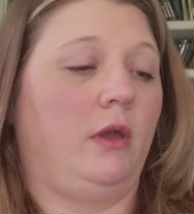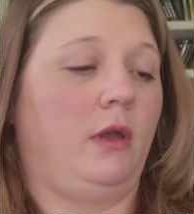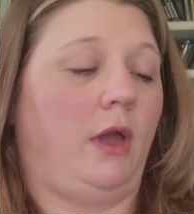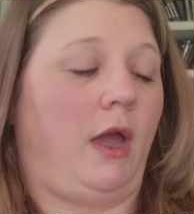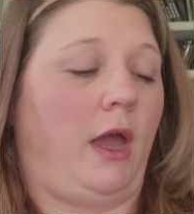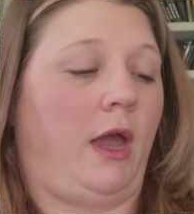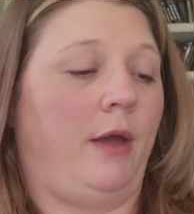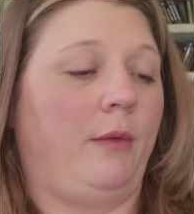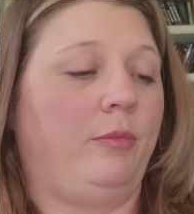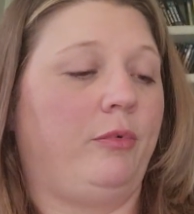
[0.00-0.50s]

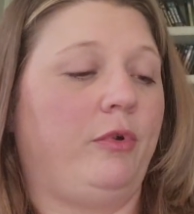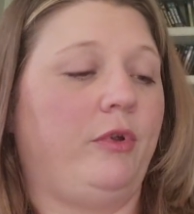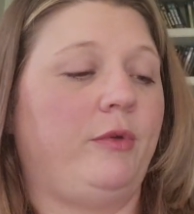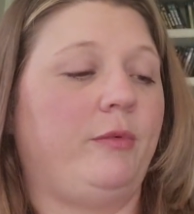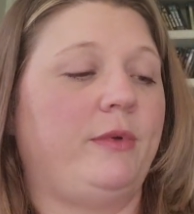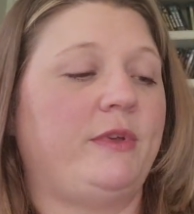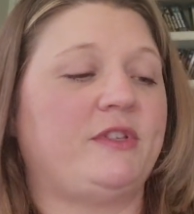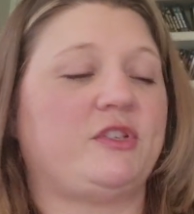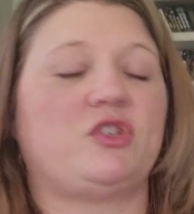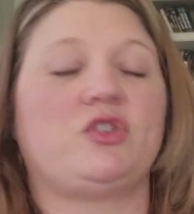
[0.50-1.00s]
I
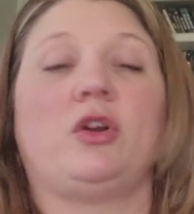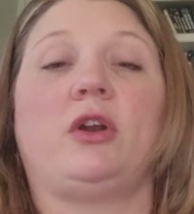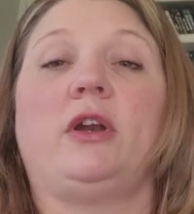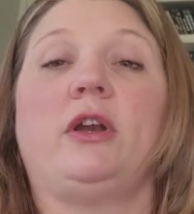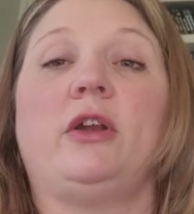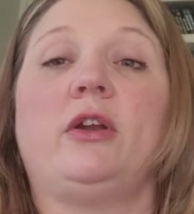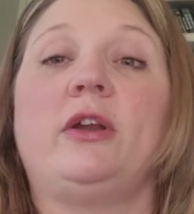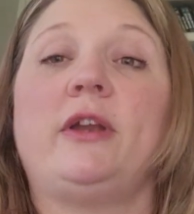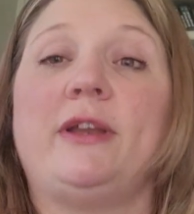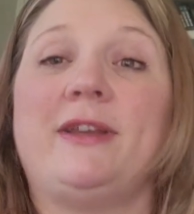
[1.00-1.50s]

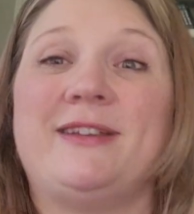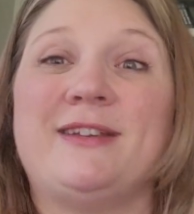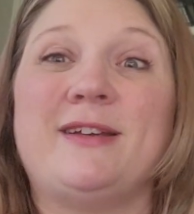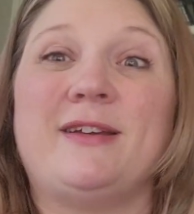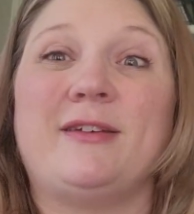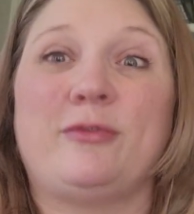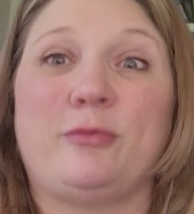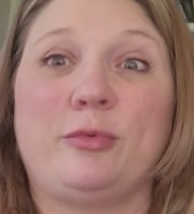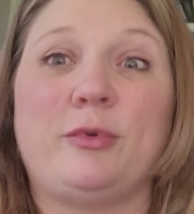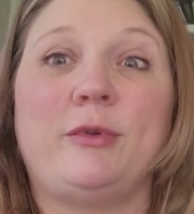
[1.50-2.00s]
started on it, and
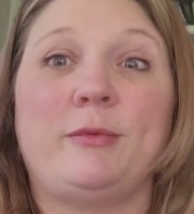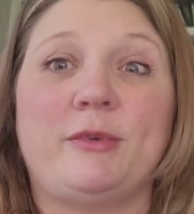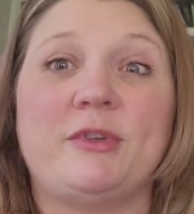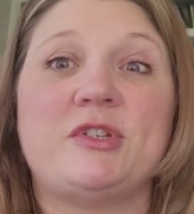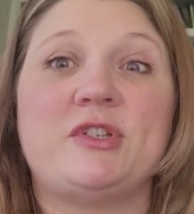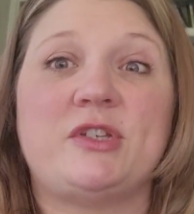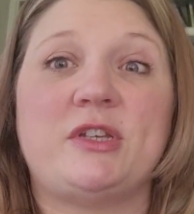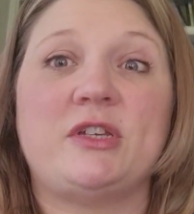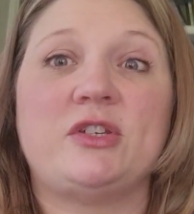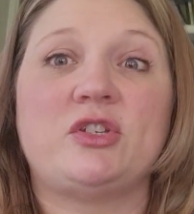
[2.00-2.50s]
I've pretty
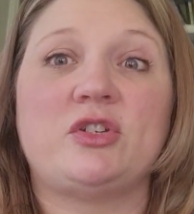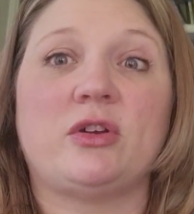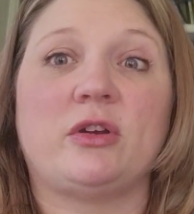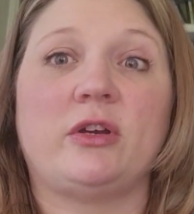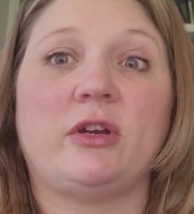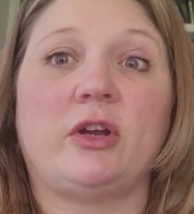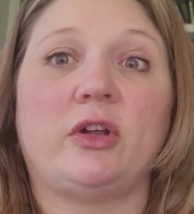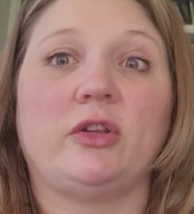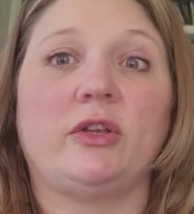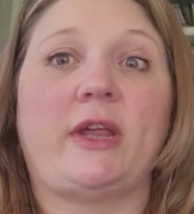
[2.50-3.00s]
much stitched on
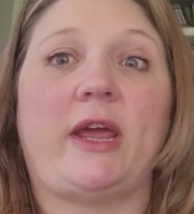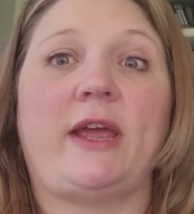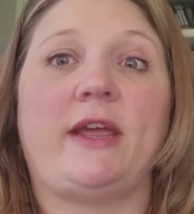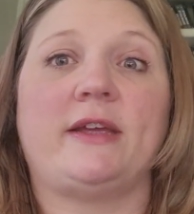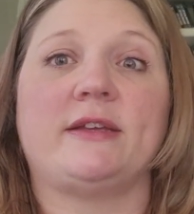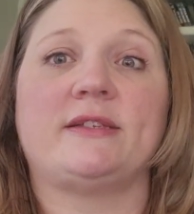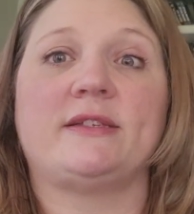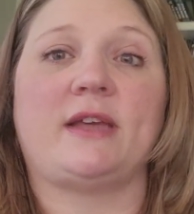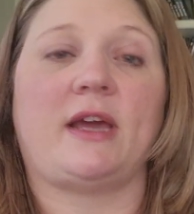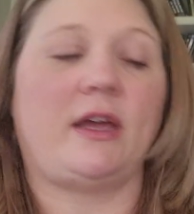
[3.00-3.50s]
it all day,
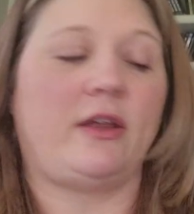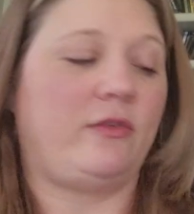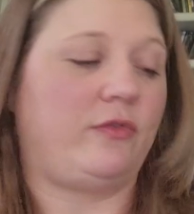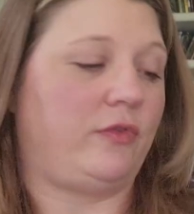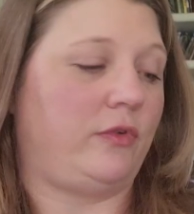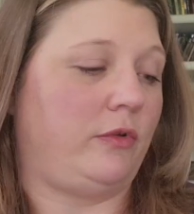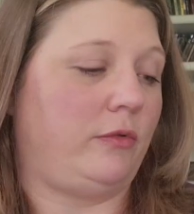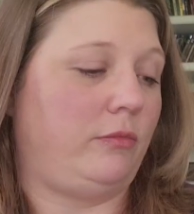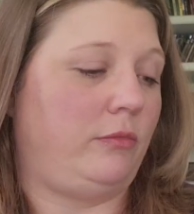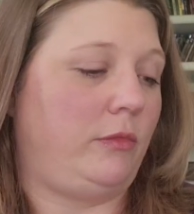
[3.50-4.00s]
aside
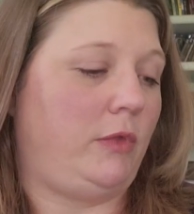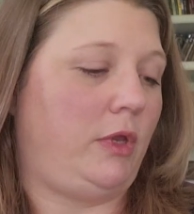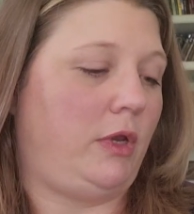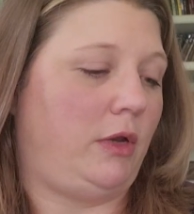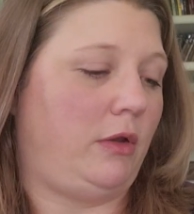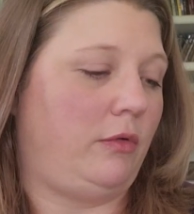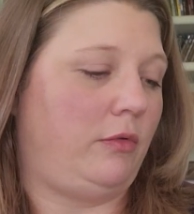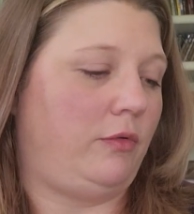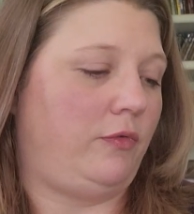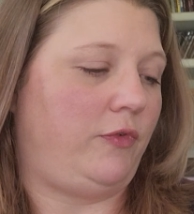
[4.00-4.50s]
from, you
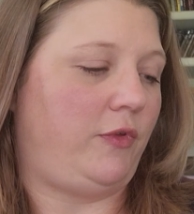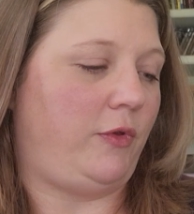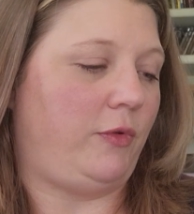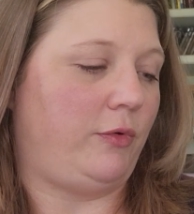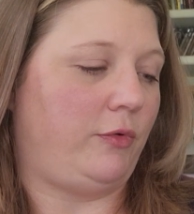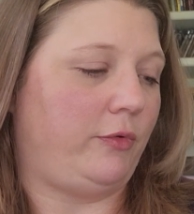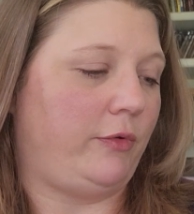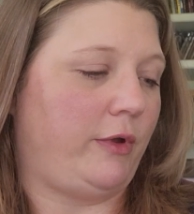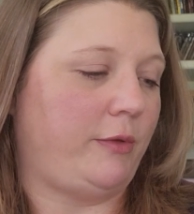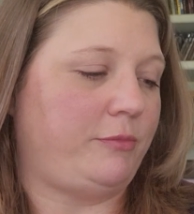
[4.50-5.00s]
know, a few
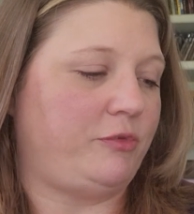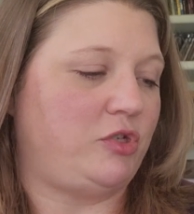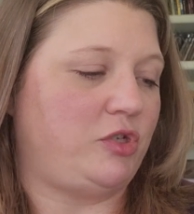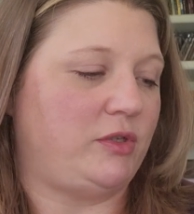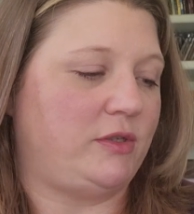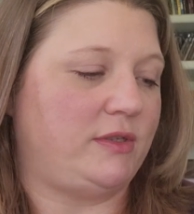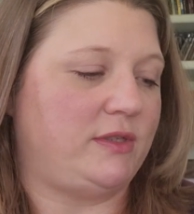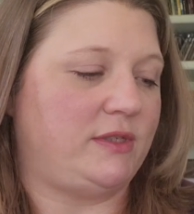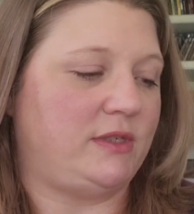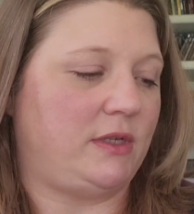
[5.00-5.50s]

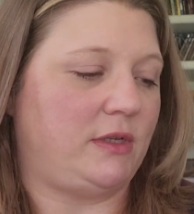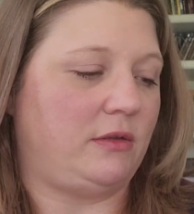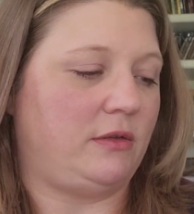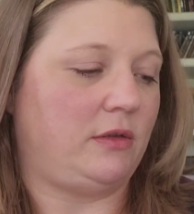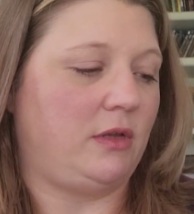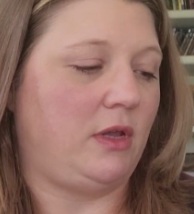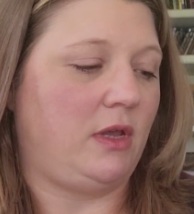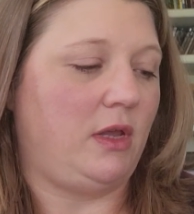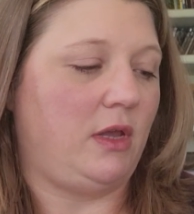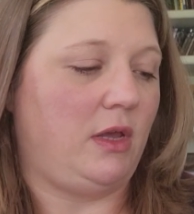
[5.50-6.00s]
interruptions and
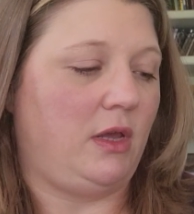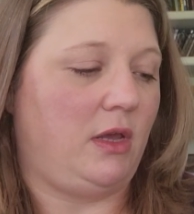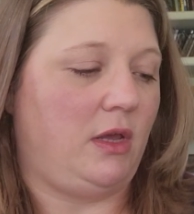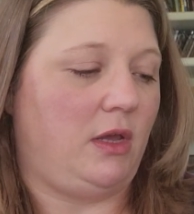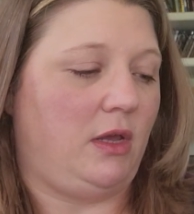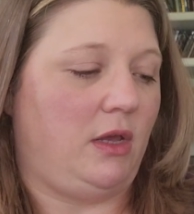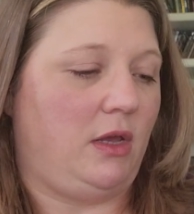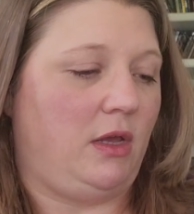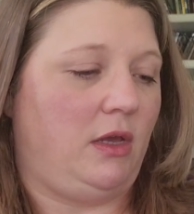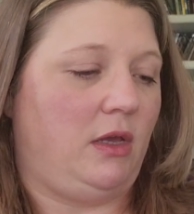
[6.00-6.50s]

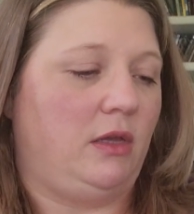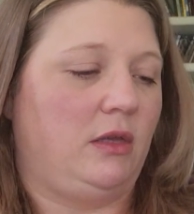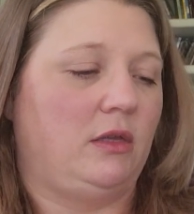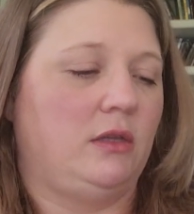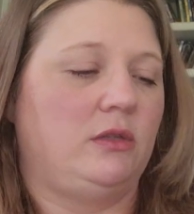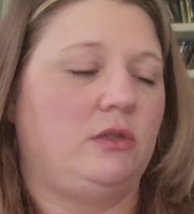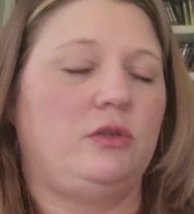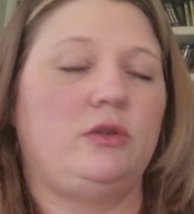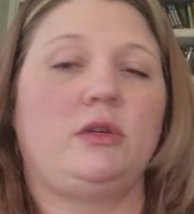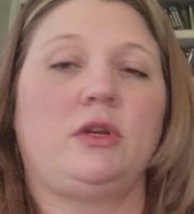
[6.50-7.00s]

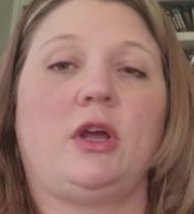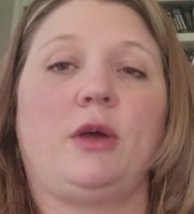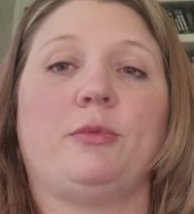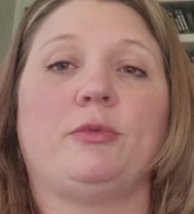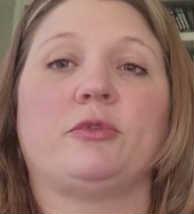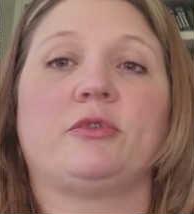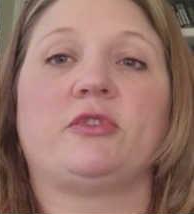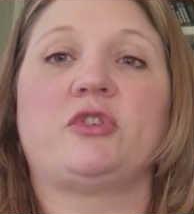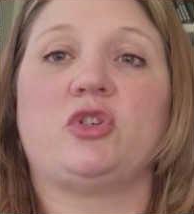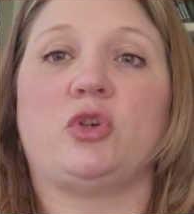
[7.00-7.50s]
doing a
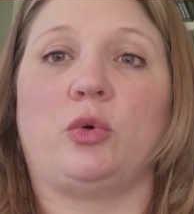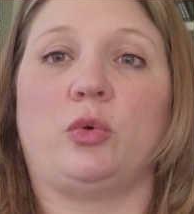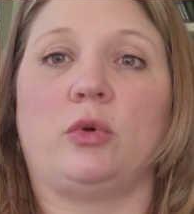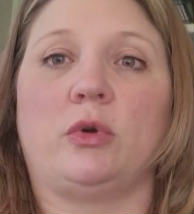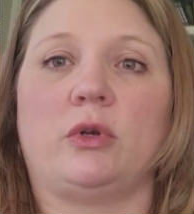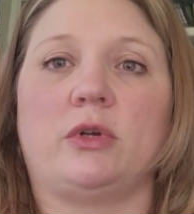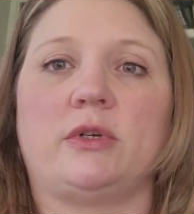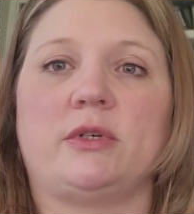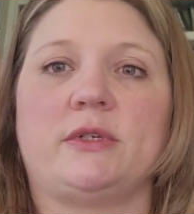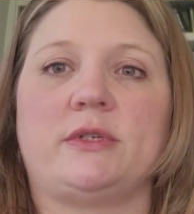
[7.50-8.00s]
couple of
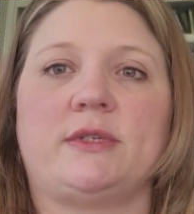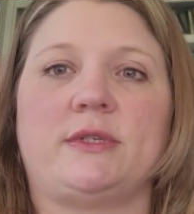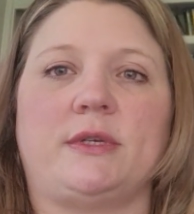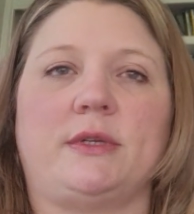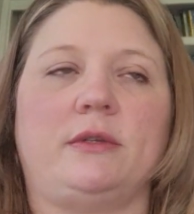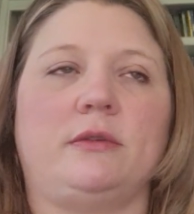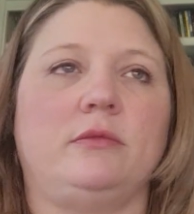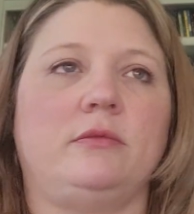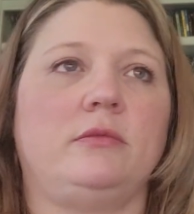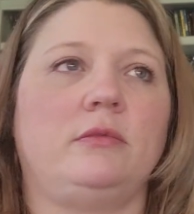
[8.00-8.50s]
chores
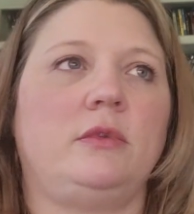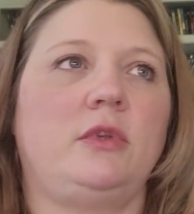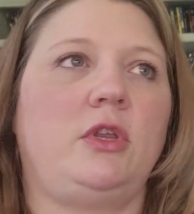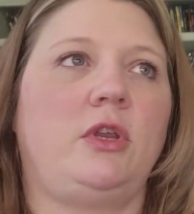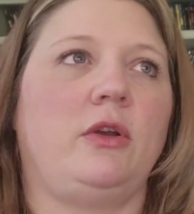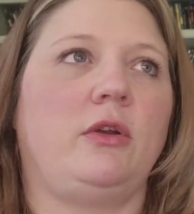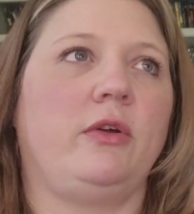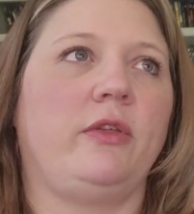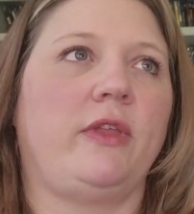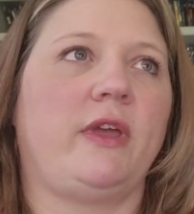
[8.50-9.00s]
and, you
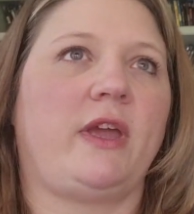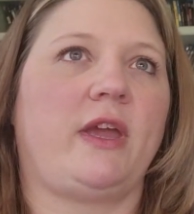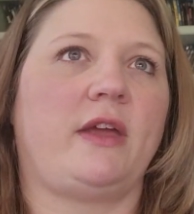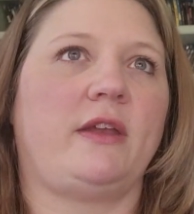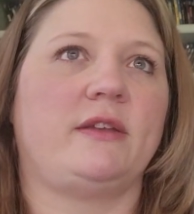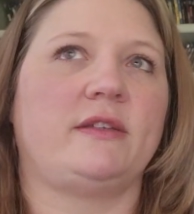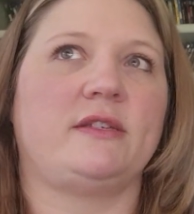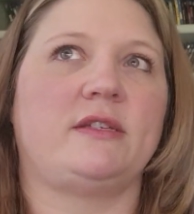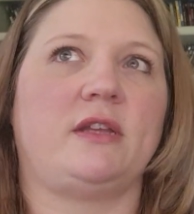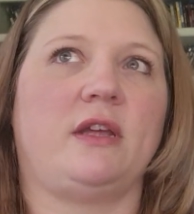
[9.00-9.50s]
know, all that
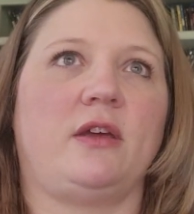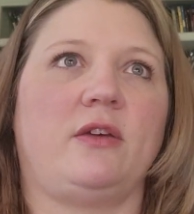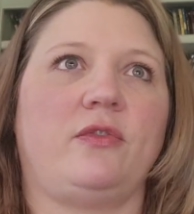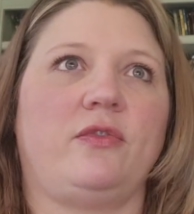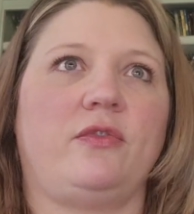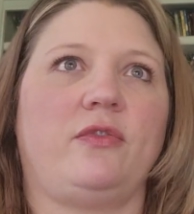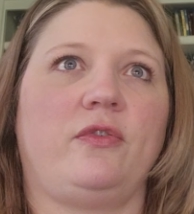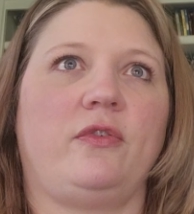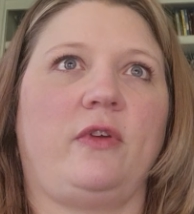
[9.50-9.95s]
kind of stuff.